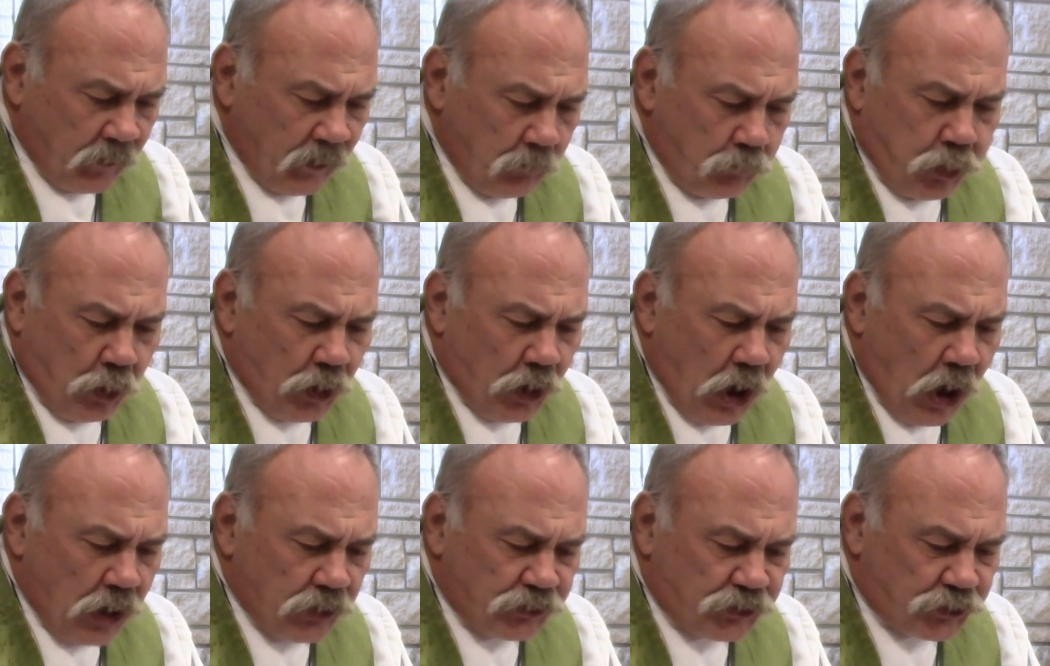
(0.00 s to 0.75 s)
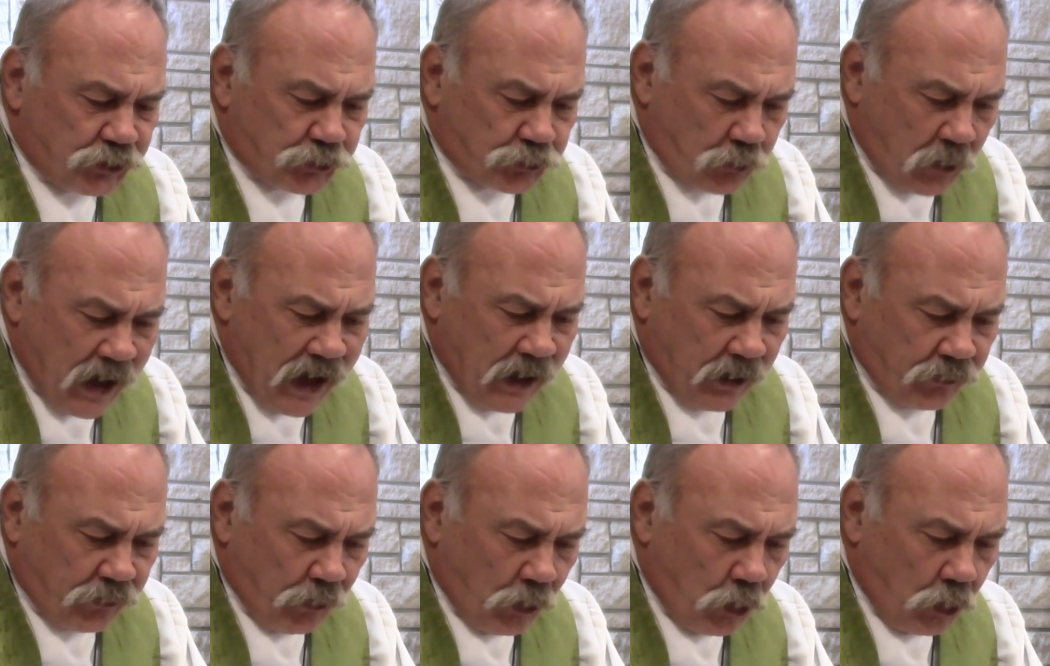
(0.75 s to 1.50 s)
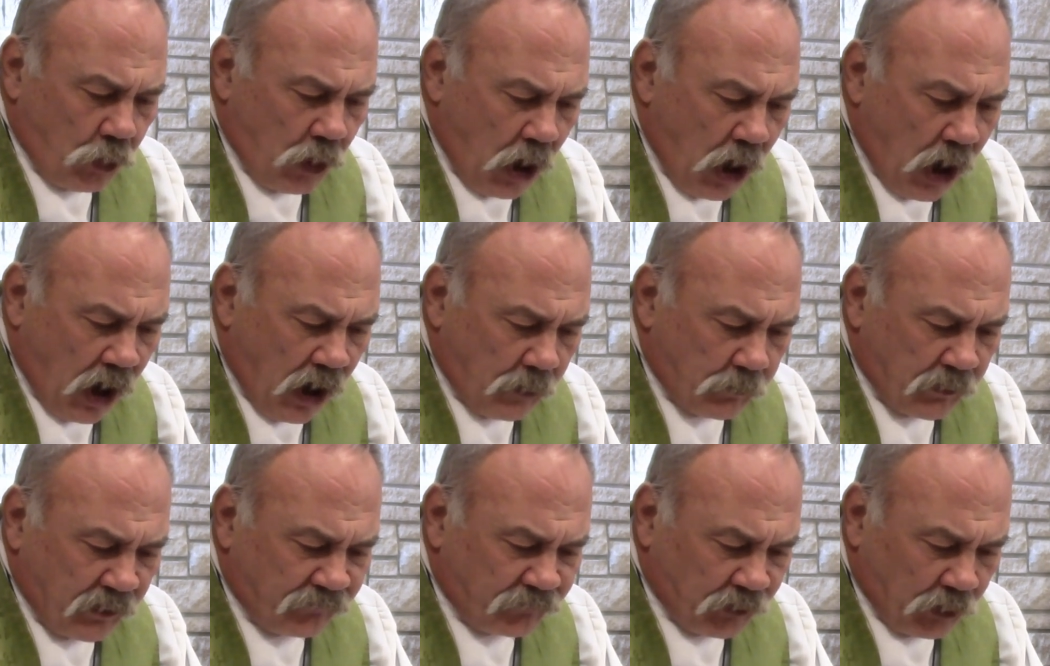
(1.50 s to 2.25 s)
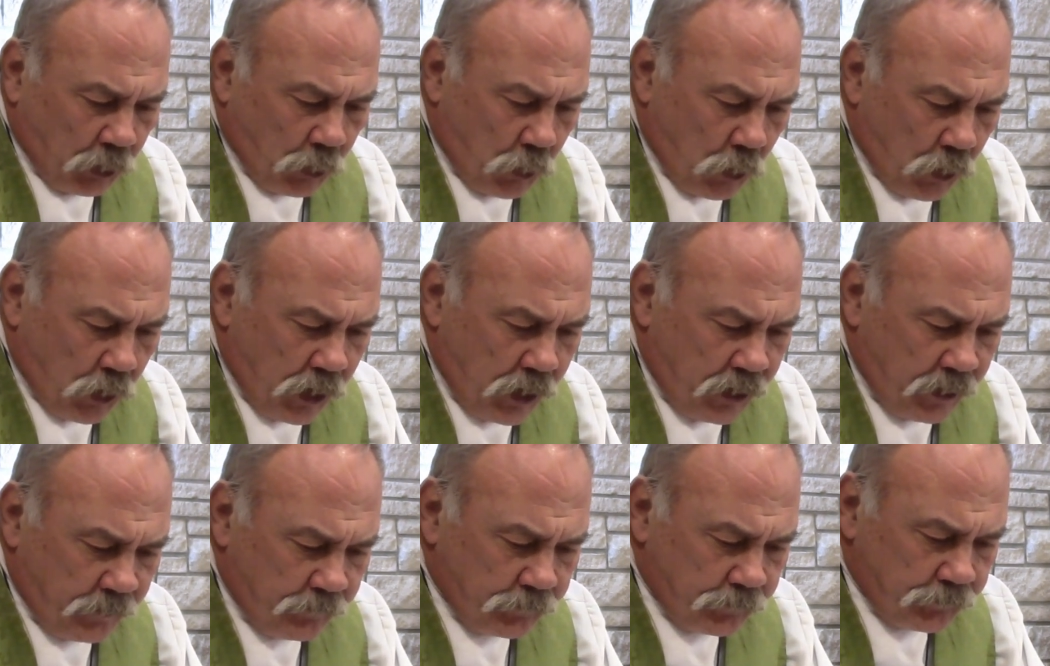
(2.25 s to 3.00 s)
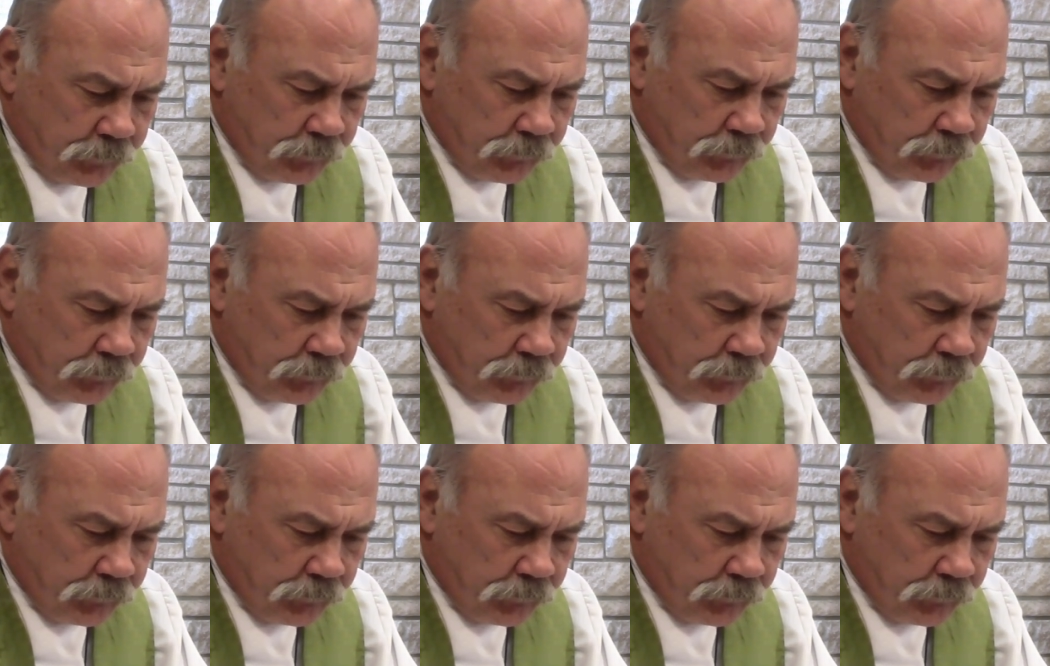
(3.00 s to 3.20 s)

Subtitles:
put on strength, O arm of the Lord.